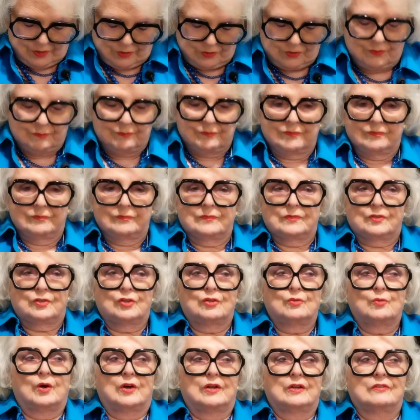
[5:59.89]
those
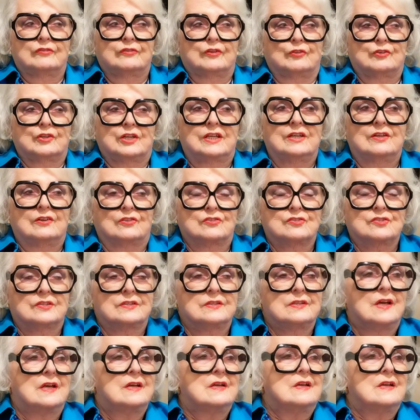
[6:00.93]
two wonderful years.